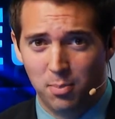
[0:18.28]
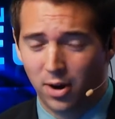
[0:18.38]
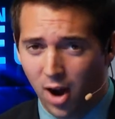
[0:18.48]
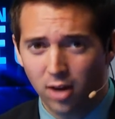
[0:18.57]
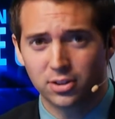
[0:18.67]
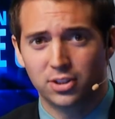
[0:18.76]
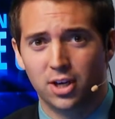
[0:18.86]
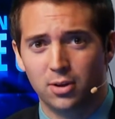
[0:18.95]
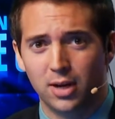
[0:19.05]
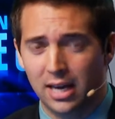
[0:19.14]
But
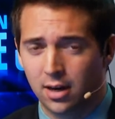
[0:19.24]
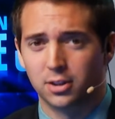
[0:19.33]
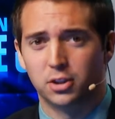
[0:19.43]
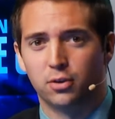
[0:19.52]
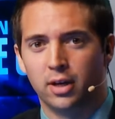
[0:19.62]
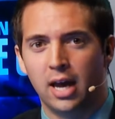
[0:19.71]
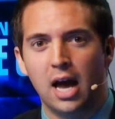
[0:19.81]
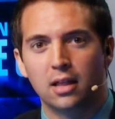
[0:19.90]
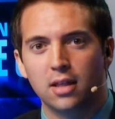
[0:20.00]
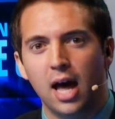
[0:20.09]
also in
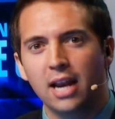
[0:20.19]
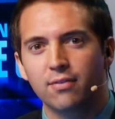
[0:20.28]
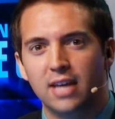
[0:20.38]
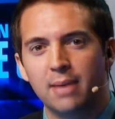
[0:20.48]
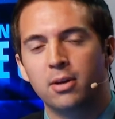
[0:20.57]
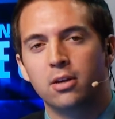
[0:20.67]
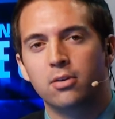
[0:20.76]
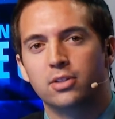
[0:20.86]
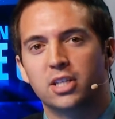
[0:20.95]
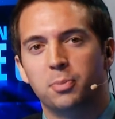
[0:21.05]
Australia, a lot of gaming
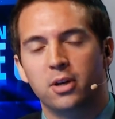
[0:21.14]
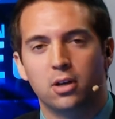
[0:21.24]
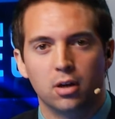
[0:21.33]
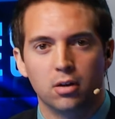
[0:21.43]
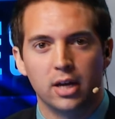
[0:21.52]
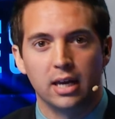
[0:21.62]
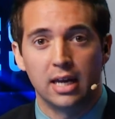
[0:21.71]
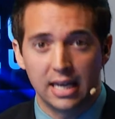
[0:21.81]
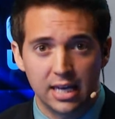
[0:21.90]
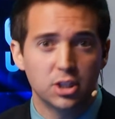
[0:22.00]
news has been
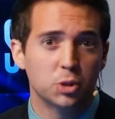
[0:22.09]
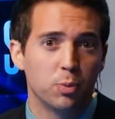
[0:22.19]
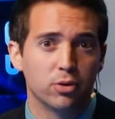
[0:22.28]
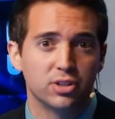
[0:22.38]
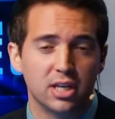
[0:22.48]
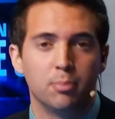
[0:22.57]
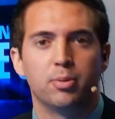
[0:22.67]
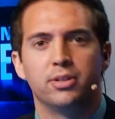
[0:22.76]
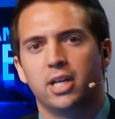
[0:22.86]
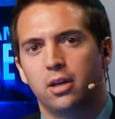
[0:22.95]
occurring, esports
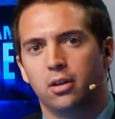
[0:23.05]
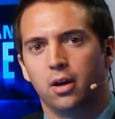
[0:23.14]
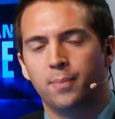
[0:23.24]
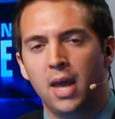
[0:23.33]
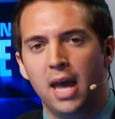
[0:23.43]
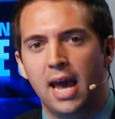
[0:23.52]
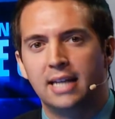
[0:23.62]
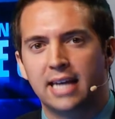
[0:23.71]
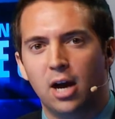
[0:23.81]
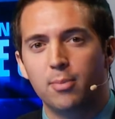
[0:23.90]
in particular.
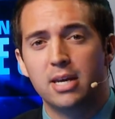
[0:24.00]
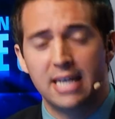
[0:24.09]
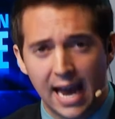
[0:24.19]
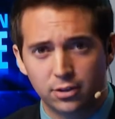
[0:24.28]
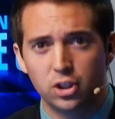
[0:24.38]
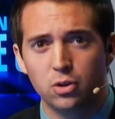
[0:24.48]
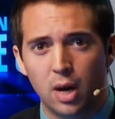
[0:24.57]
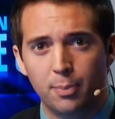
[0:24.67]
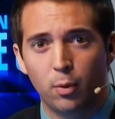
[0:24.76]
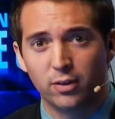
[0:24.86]
And to help me catch
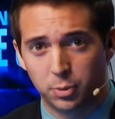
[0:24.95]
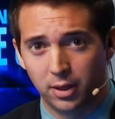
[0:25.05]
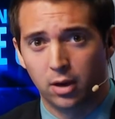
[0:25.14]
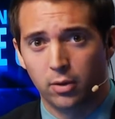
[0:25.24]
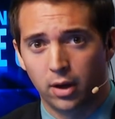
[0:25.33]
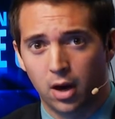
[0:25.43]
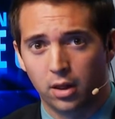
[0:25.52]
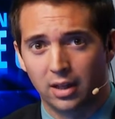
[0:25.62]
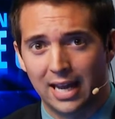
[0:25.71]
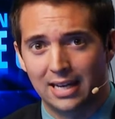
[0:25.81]
you up on what's been going
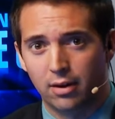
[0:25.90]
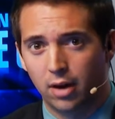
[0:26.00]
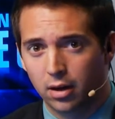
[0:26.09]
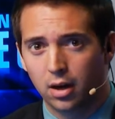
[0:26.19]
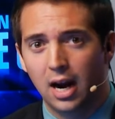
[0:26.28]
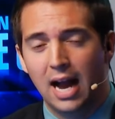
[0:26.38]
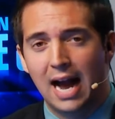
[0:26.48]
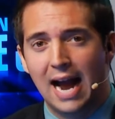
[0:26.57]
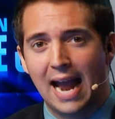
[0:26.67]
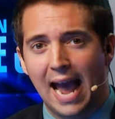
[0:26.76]
on in the land down under, I